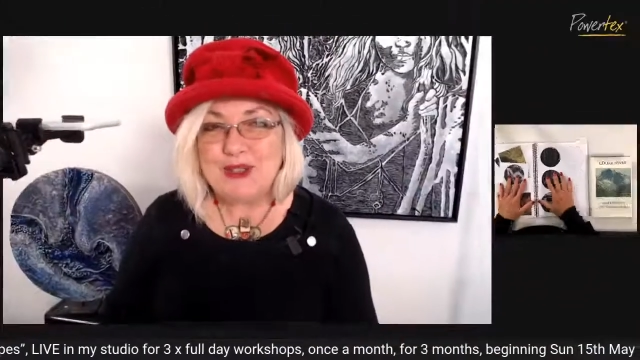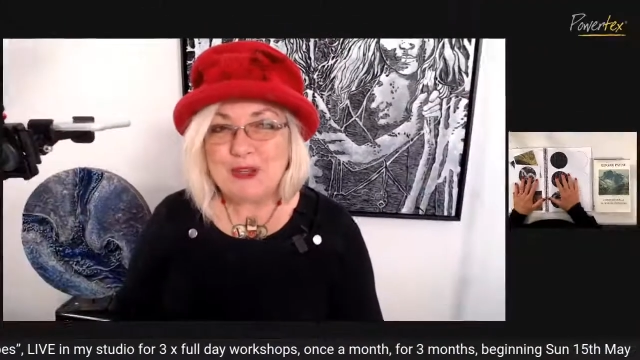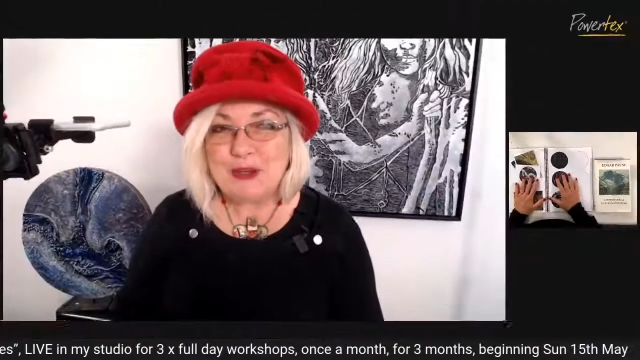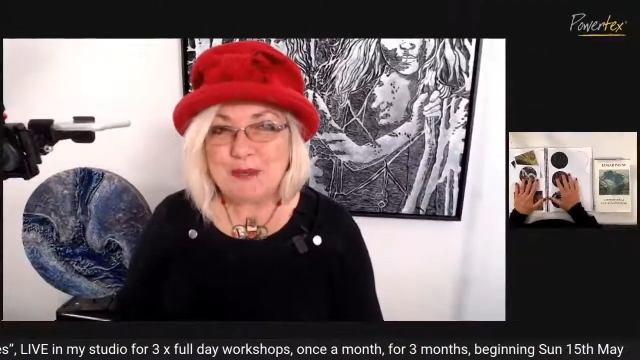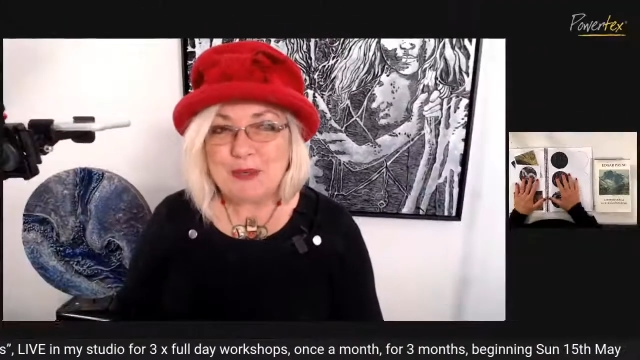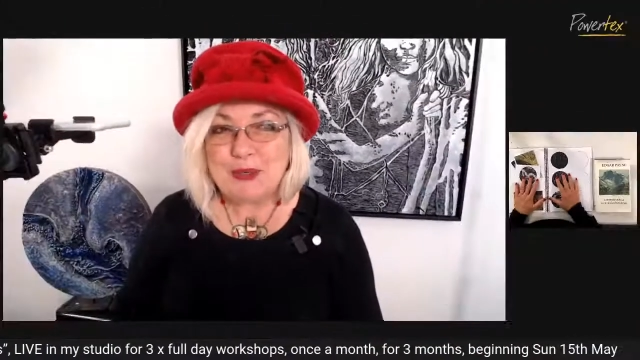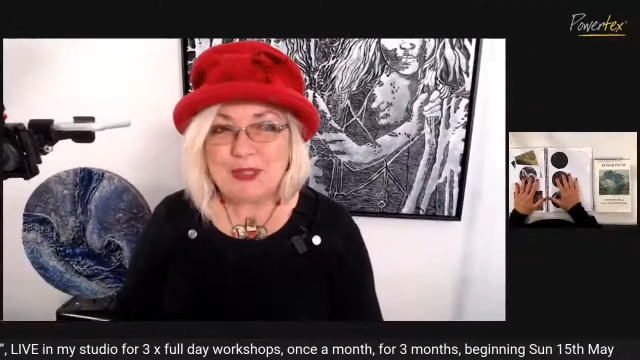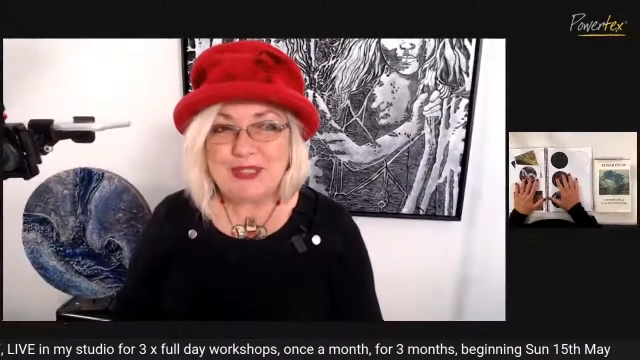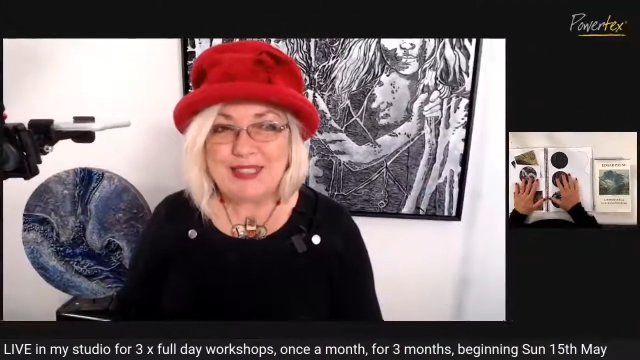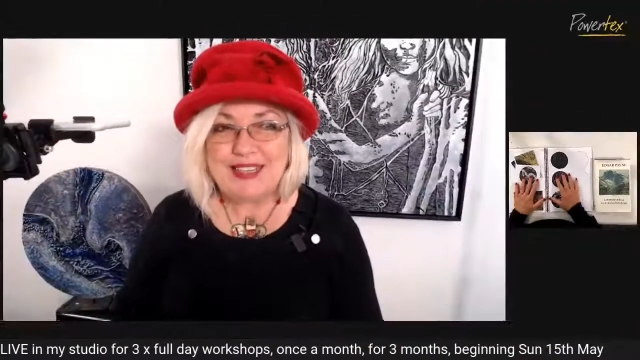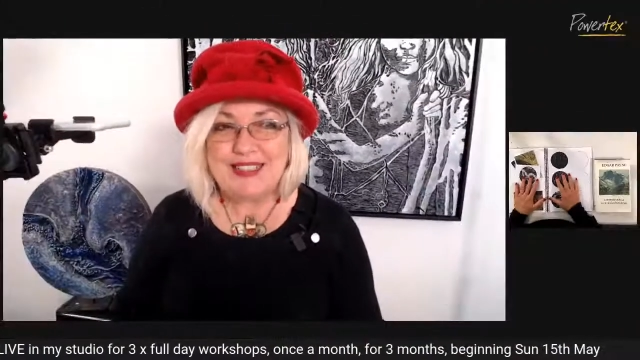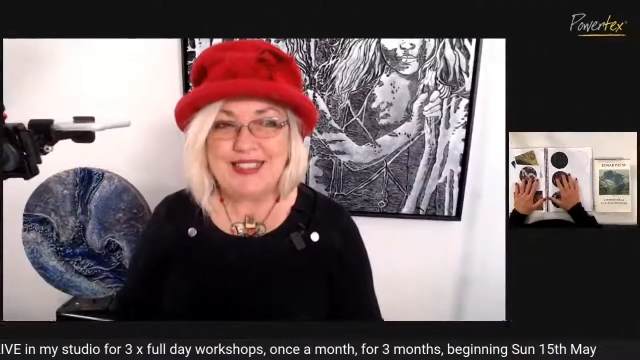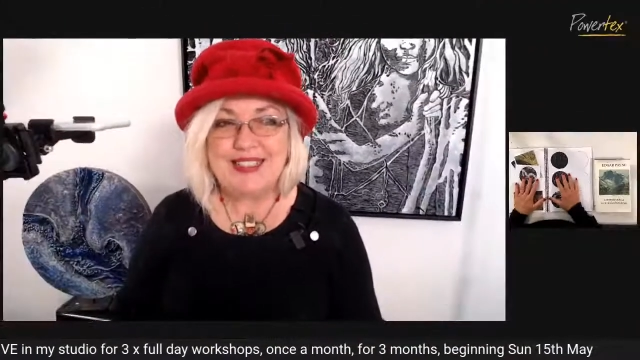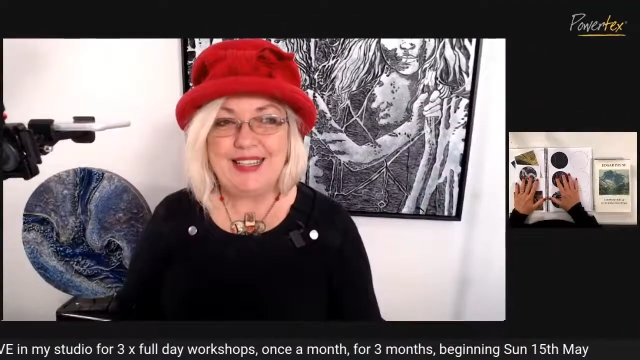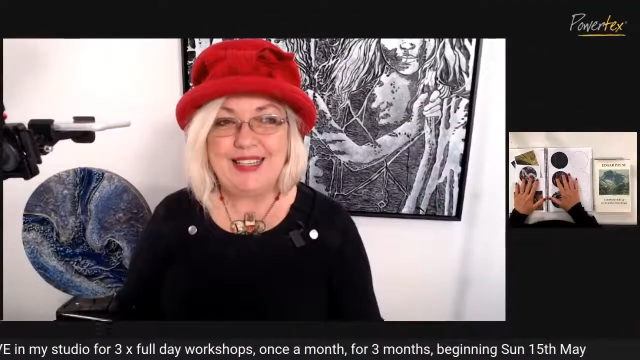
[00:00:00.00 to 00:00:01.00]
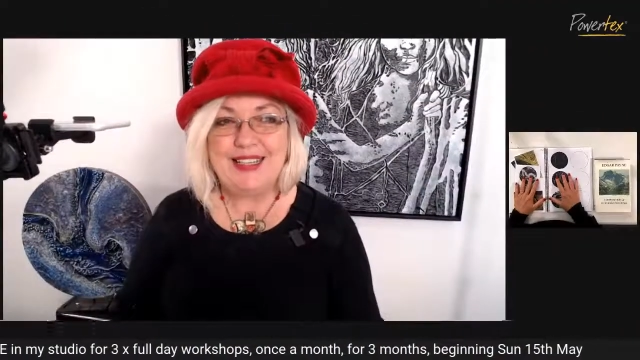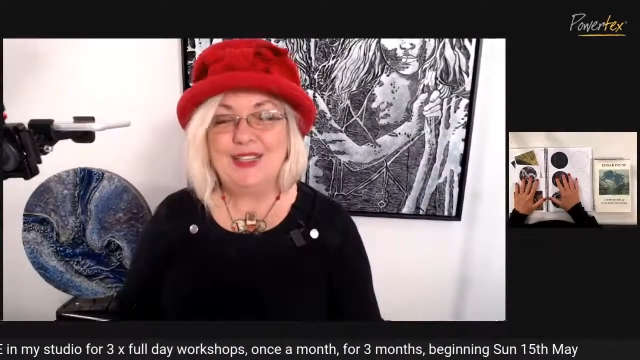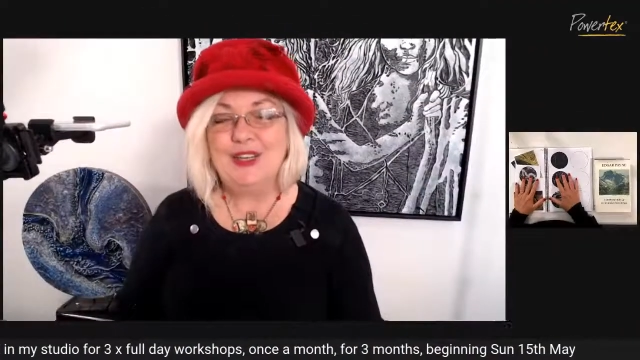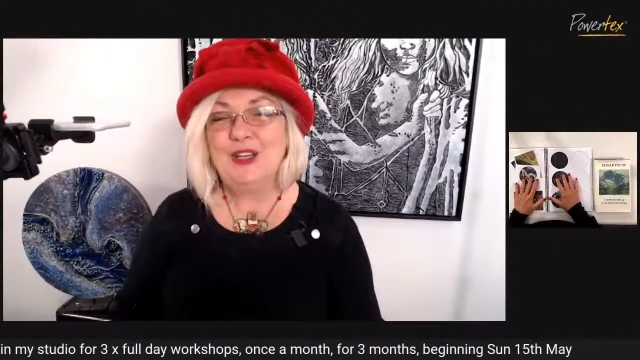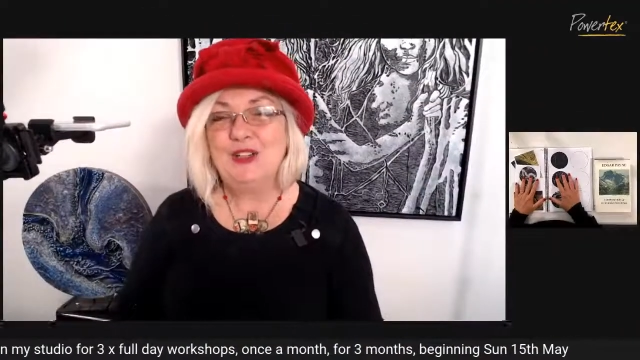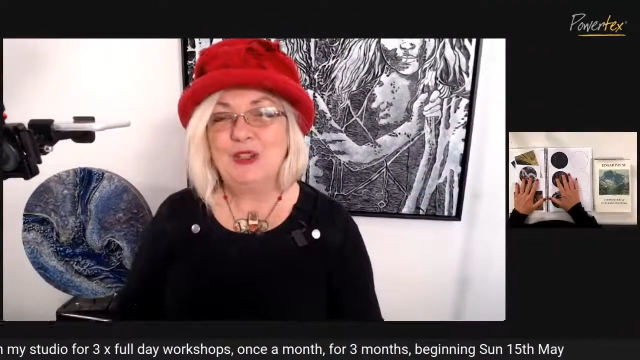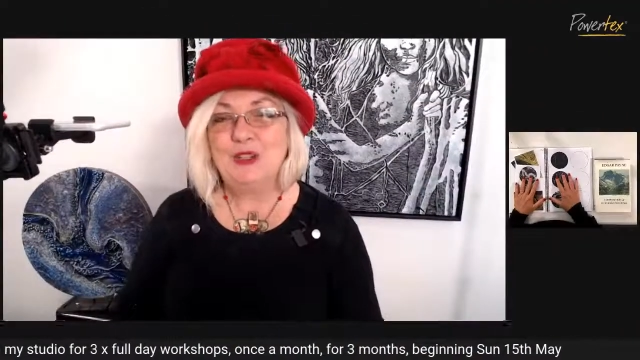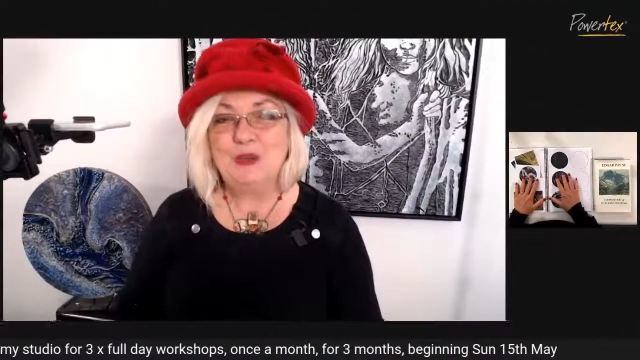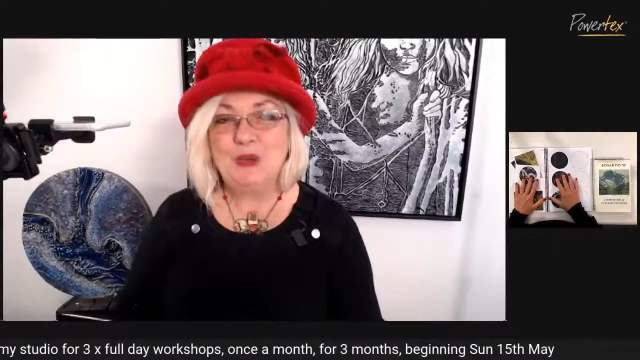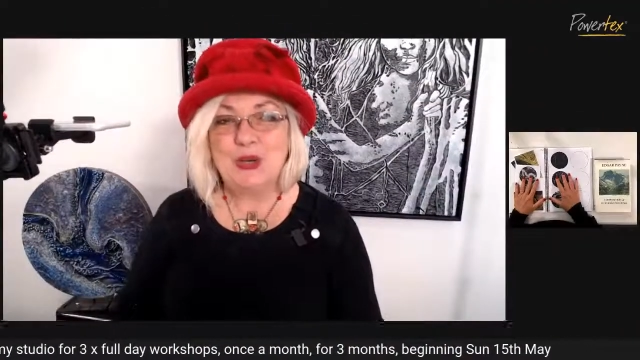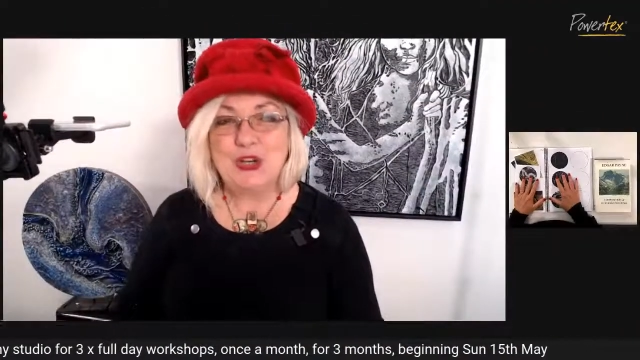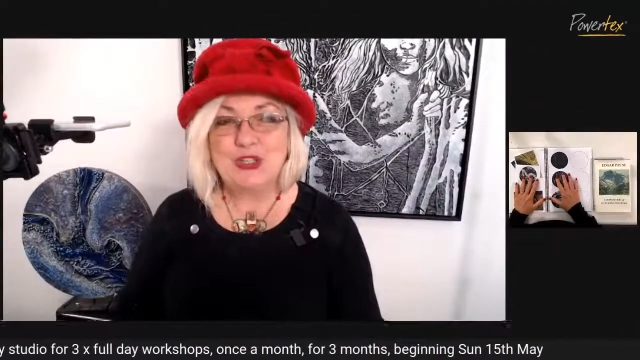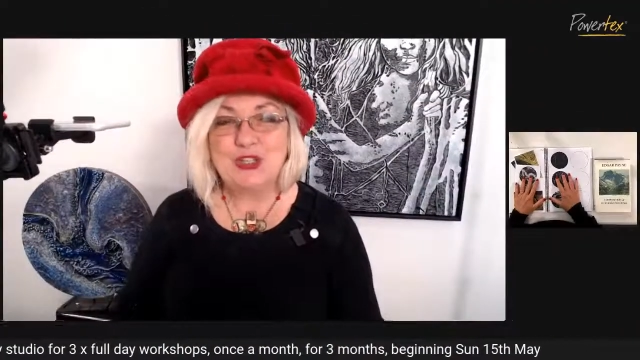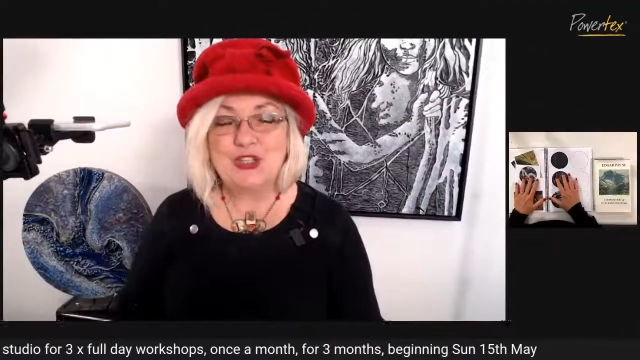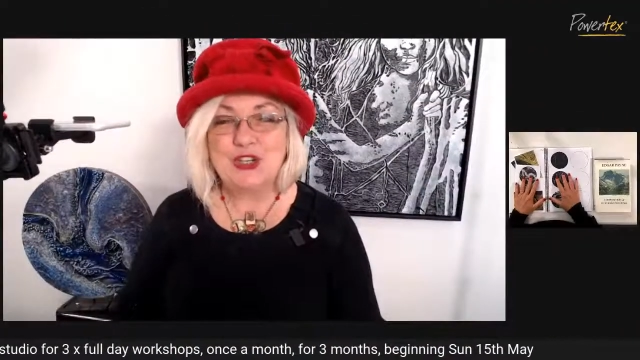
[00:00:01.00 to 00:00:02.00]
I'm presenting a new
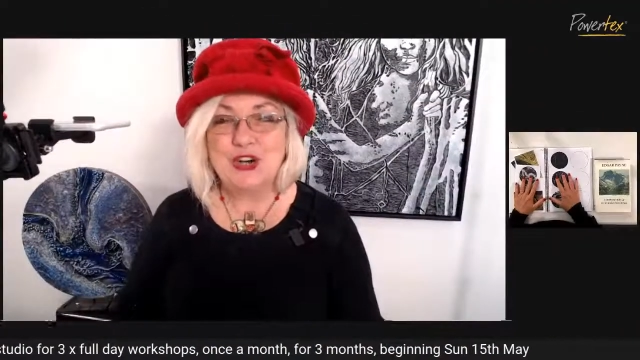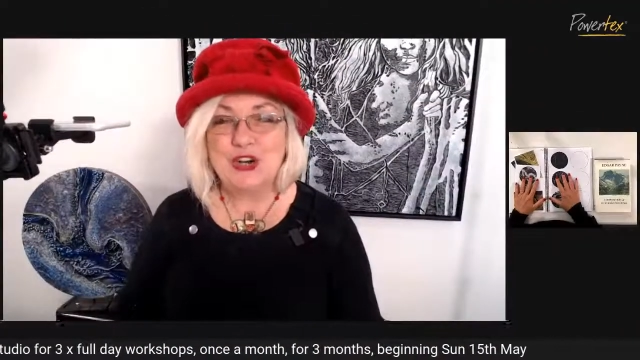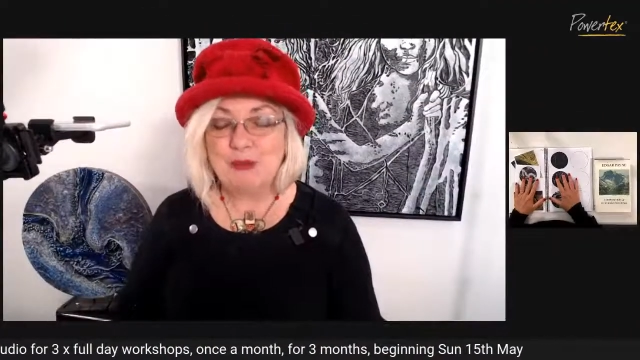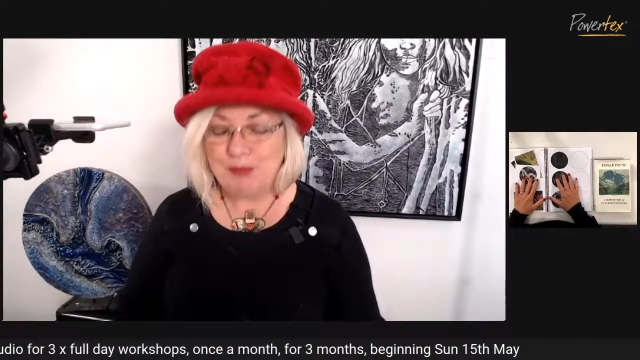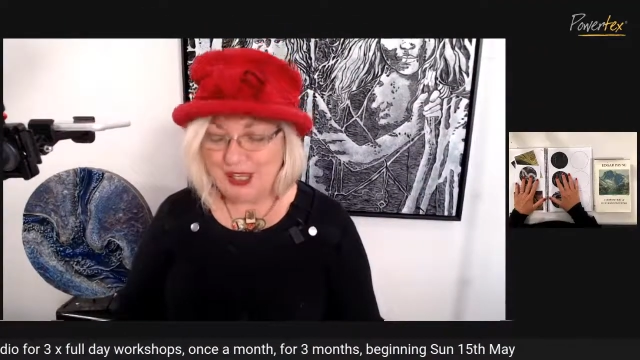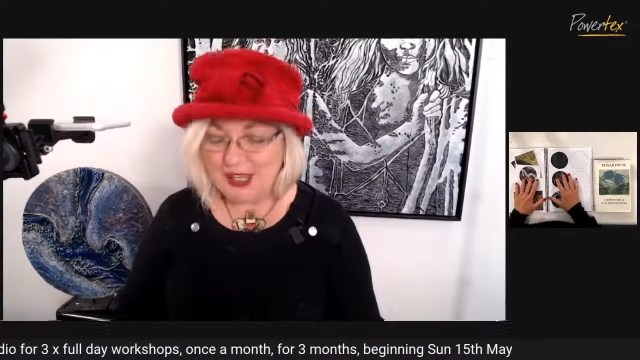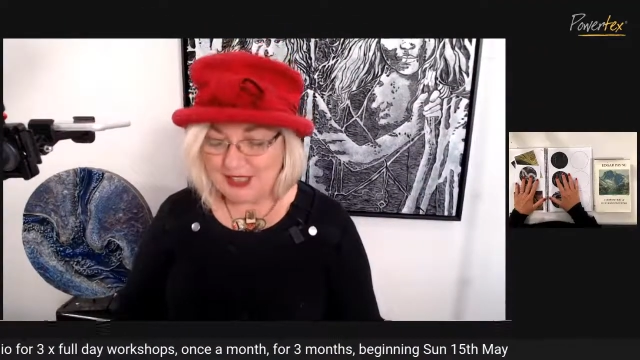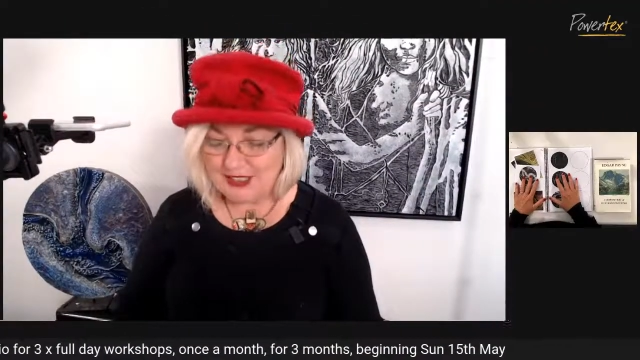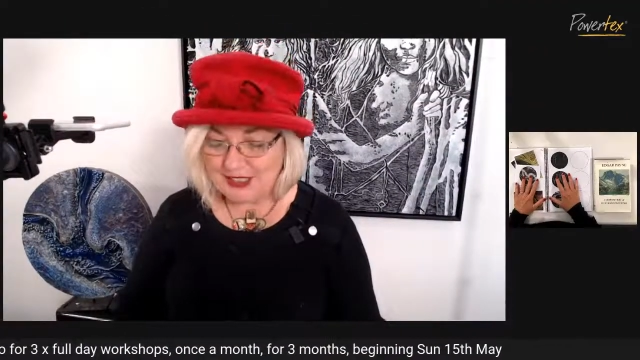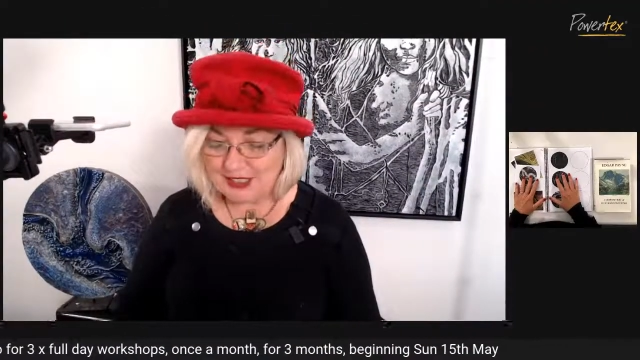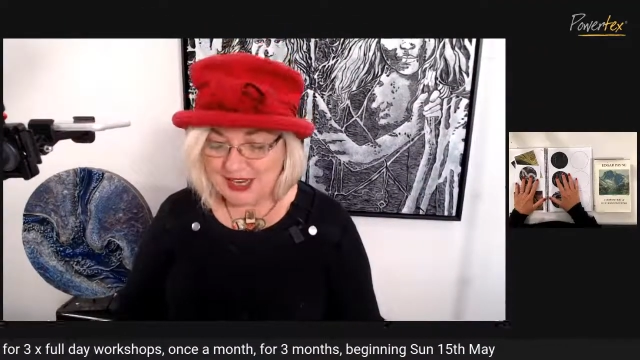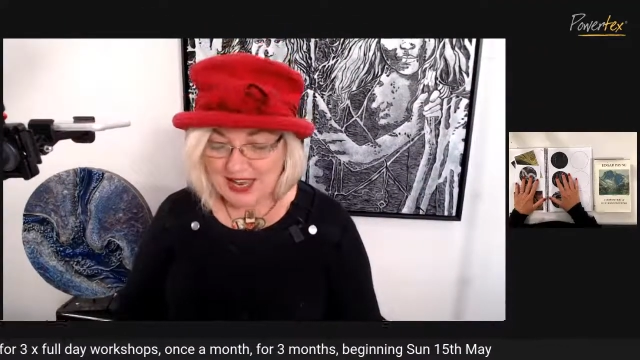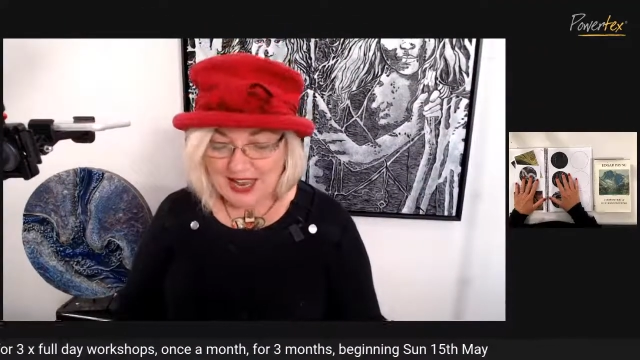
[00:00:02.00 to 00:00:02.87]
workshop and